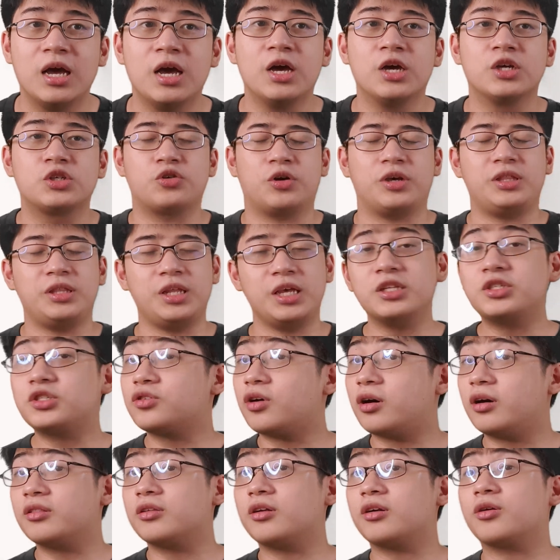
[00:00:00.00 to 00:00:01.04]
So it needs to
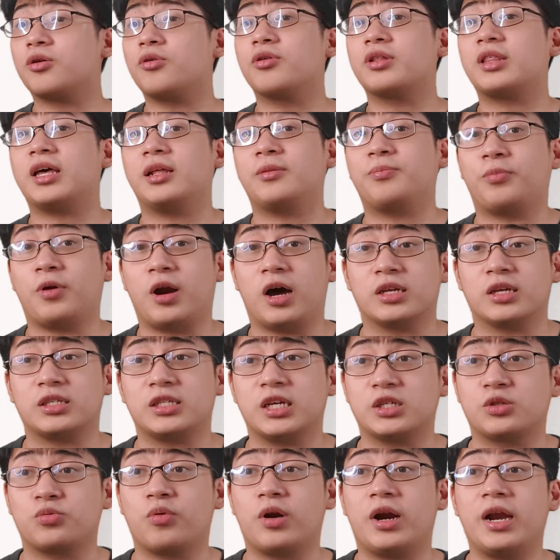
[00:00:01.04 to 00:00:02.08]
undergo that
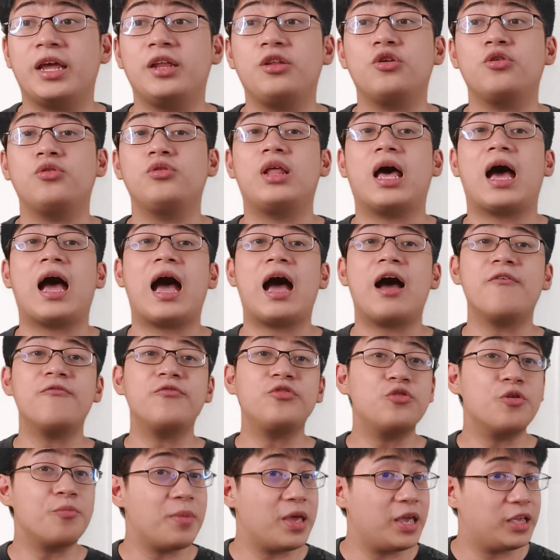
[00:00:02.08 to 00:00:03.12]
process wherein you have
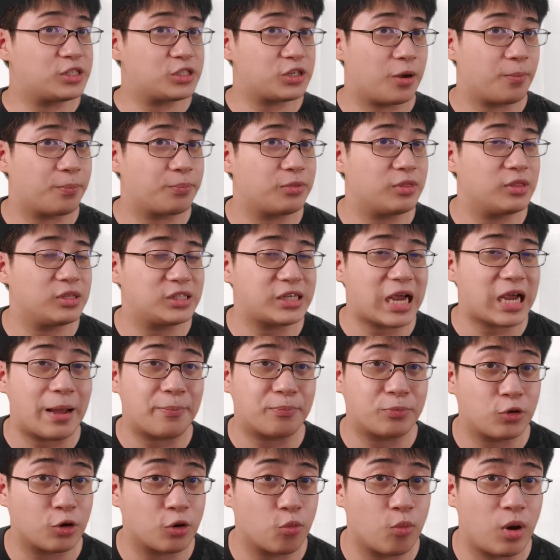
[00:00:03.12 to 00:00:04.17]
to make
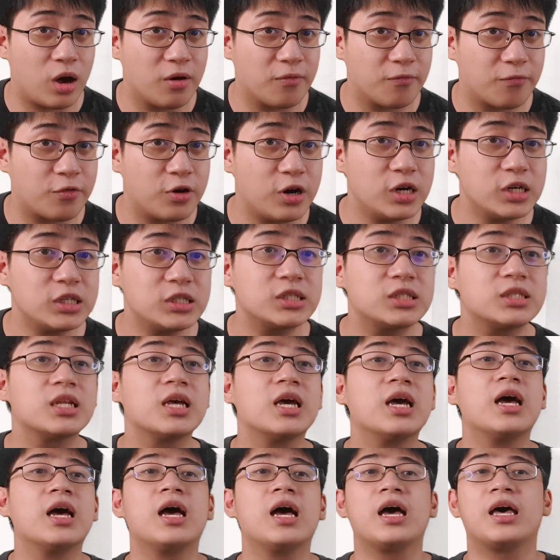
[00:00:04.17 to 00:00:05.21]
chapter 1 first,
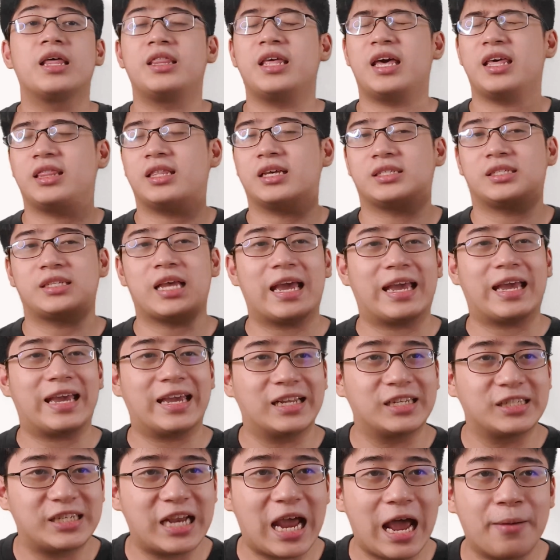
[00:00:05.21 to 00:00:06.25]
then the
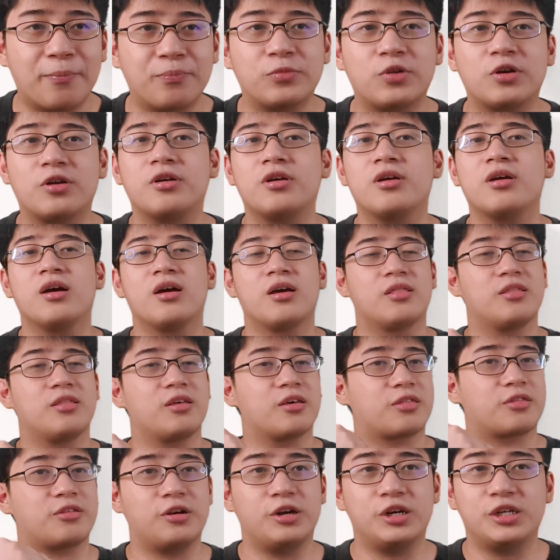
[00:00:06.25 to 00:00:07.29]
second chapter, the
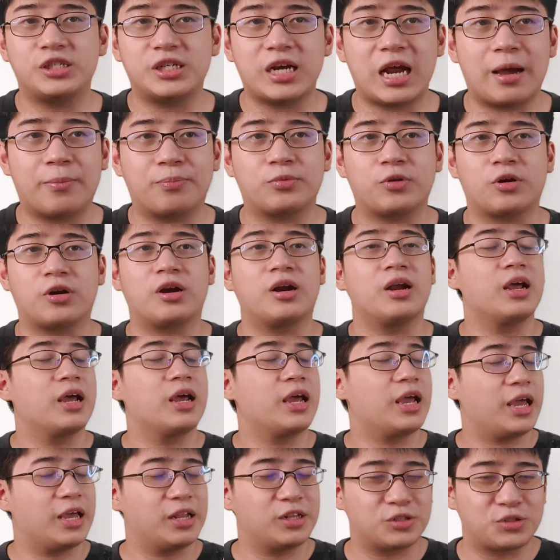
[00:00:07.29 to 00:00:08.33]
third chapter,
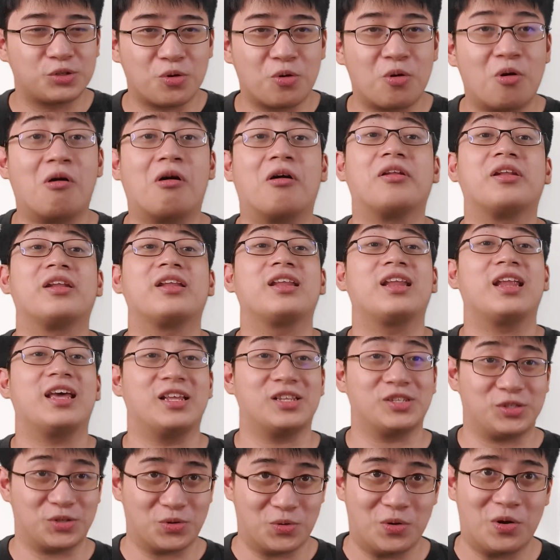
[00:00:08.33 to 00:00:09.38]
and so on
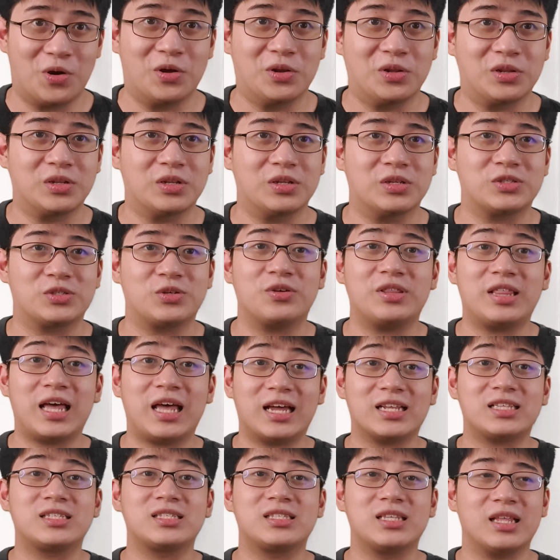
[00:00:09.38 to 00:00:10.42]
and so on. So
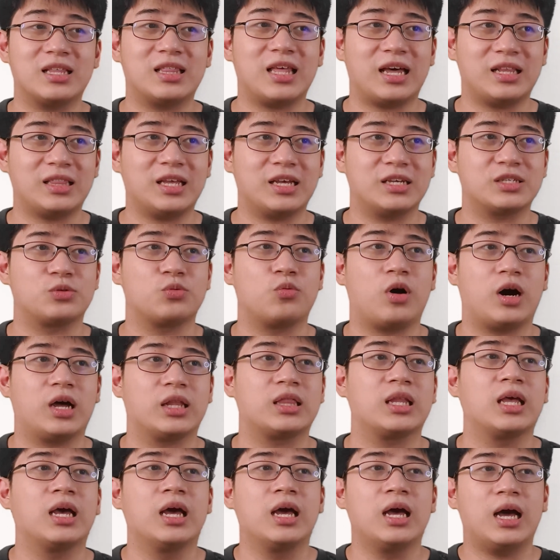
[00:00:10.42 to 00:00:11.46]
that is what
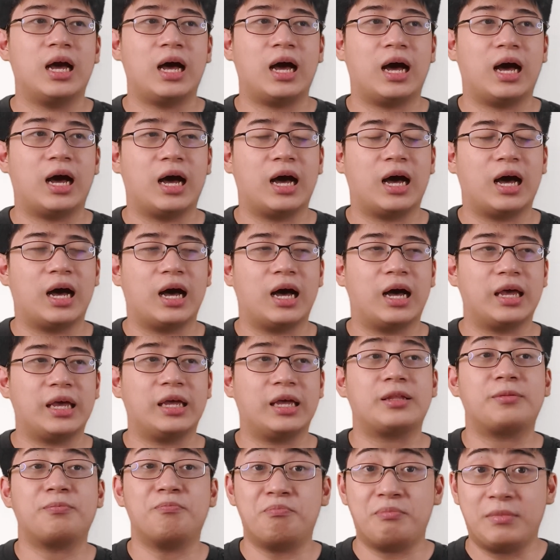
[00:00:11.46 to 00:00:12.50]

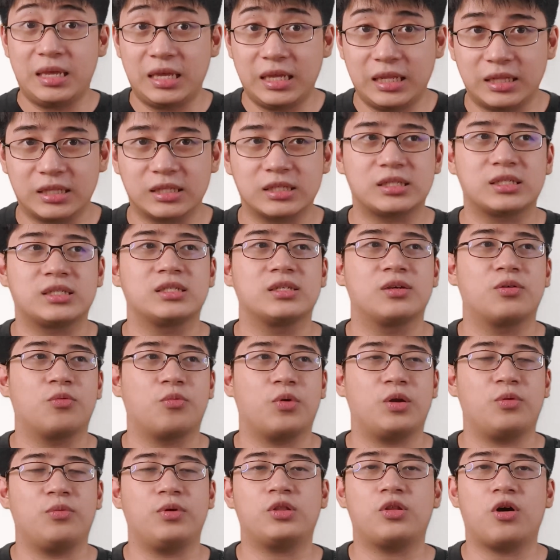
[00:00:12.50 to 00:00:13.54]
it means
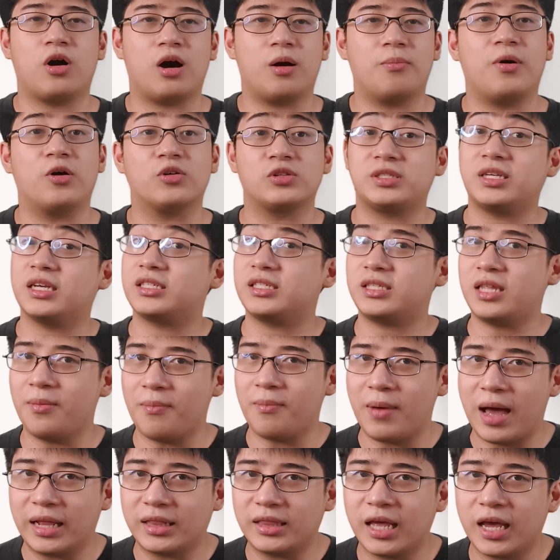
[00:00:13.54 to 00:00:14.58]
when we talk about
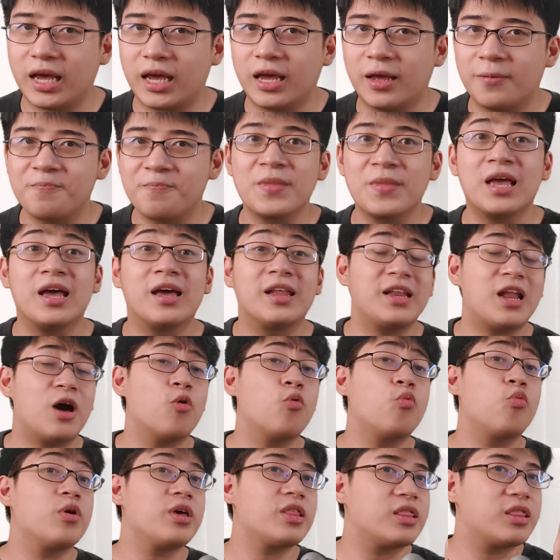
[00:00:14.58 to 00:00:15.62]
systematic. Now,
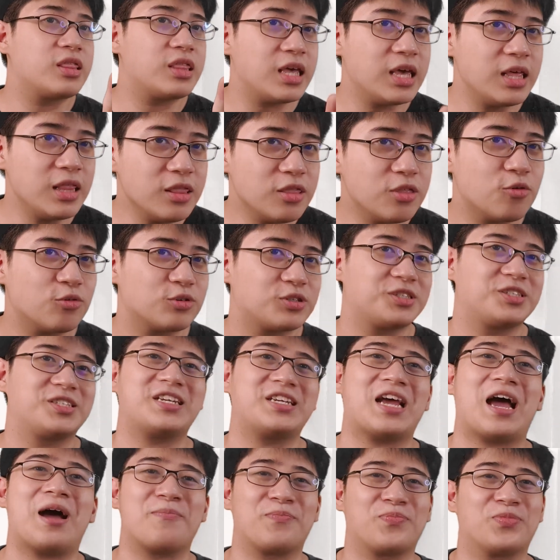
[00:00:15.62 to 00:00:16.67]
within those
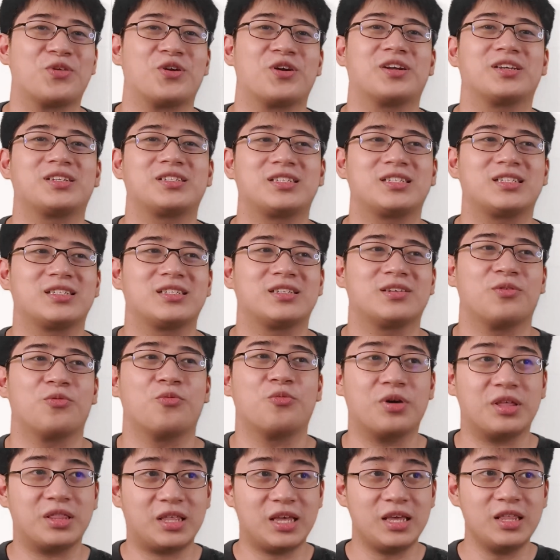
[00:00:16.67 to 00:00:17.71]
chapters,
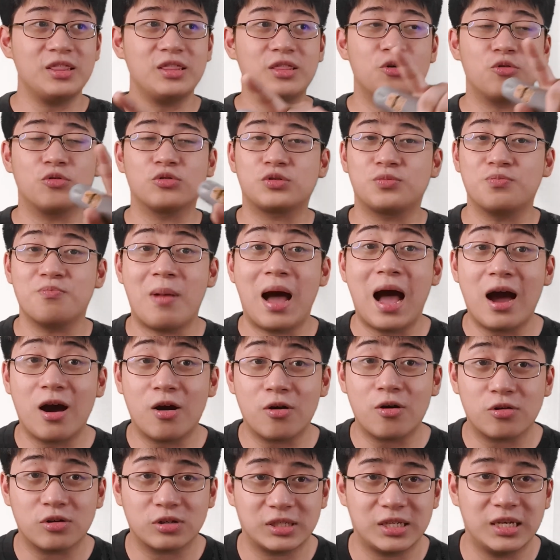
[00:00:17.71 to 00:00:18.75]
within those
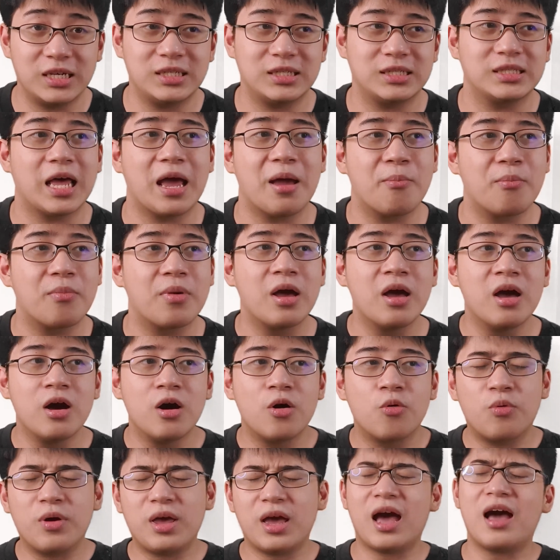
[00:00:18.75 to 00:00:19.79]
macro system,
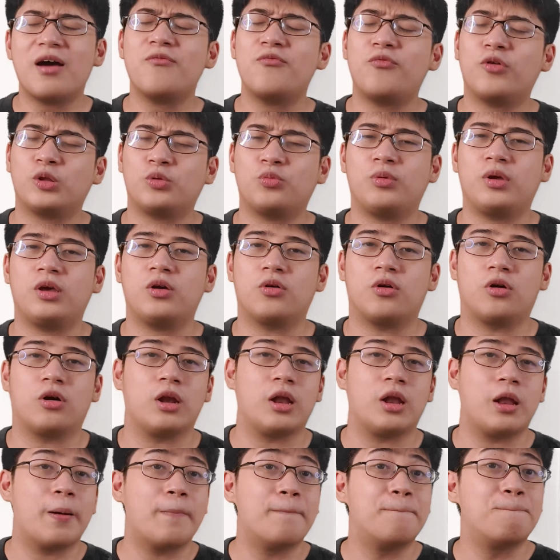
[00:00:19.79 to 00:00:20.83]
we have what we
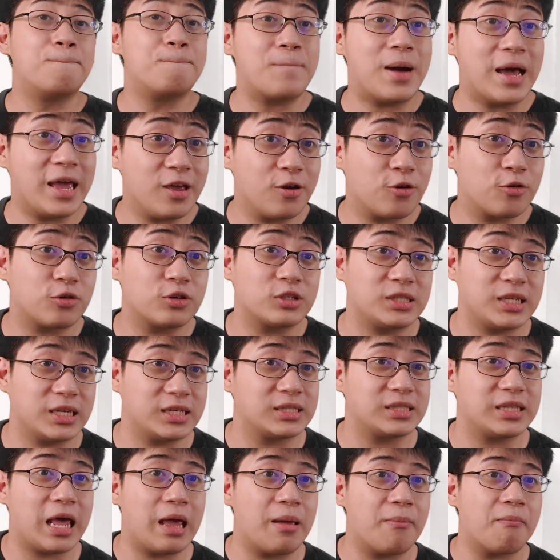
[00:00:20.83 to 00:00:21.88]
call
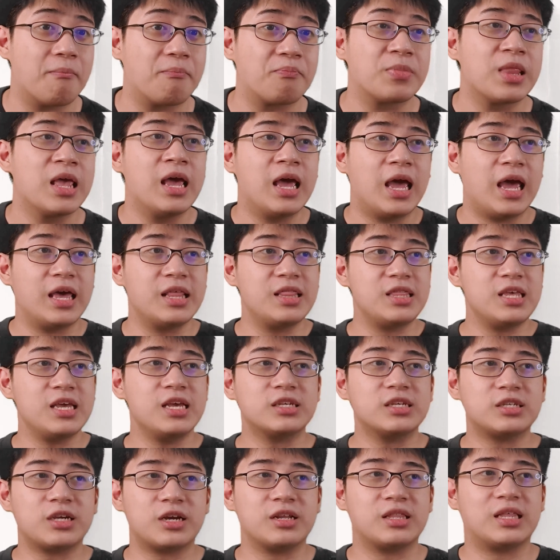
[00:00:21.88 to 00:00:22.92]
microsystem. And
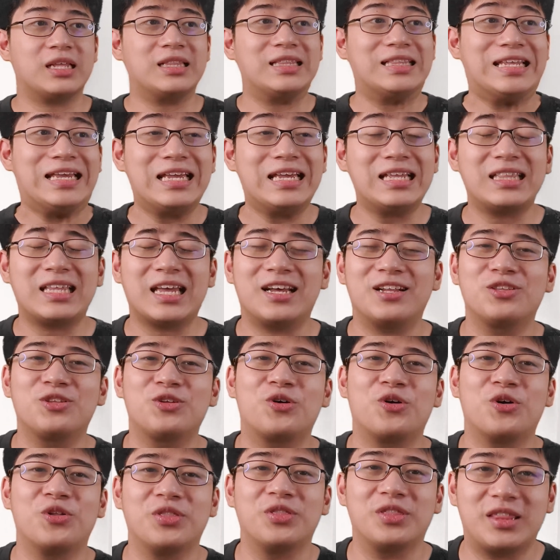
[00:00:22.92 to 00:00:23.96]
these are the detailed
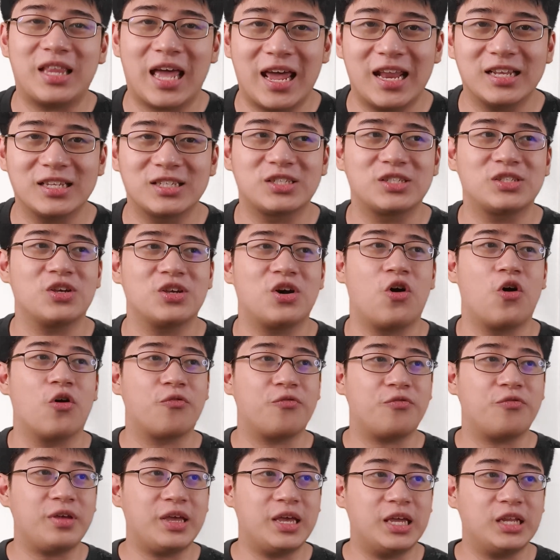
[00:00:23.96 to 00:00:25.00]
contents
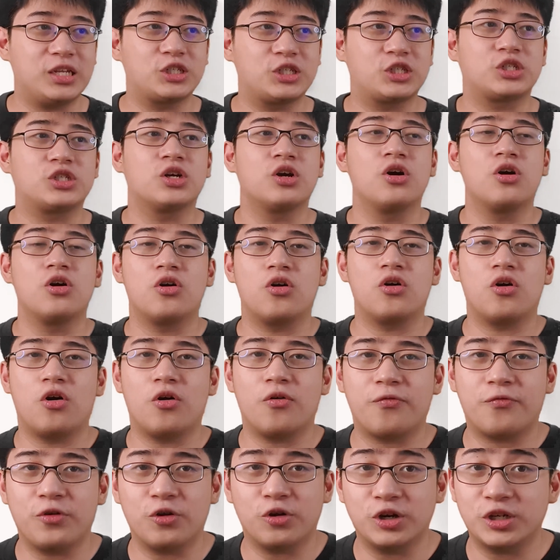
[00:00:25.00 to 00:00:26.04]
of each
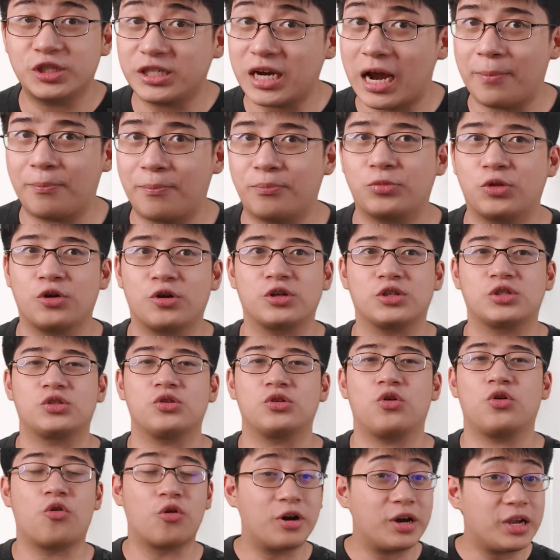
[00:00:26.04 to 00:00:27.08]
of your chapters
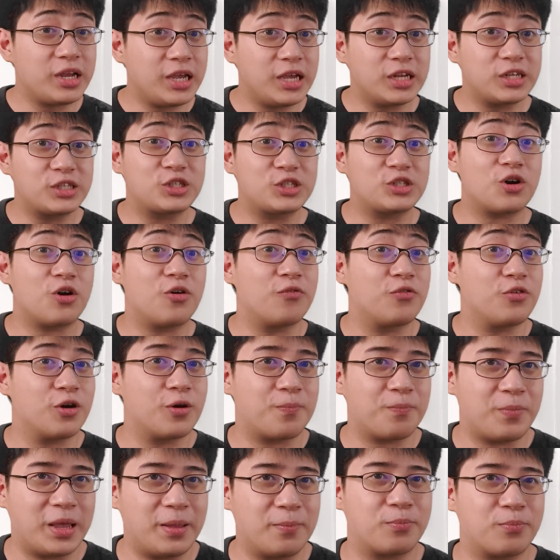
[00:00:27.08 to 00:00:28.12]
or each of your
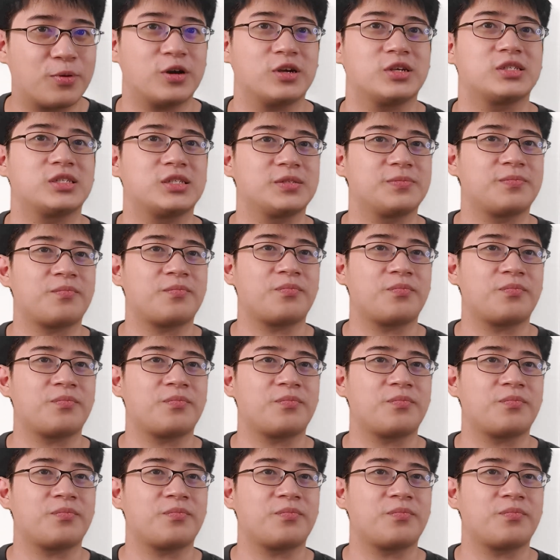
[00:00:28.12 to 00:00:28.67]
papers.